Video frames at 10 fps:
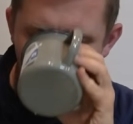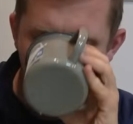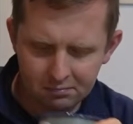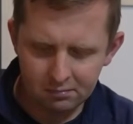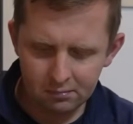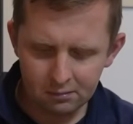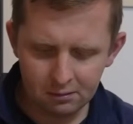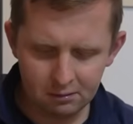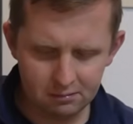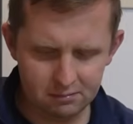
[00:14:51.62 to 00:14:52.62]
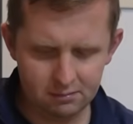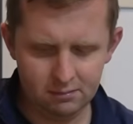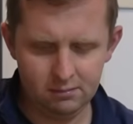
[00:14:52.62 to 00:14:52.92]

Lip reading: At least it's cold.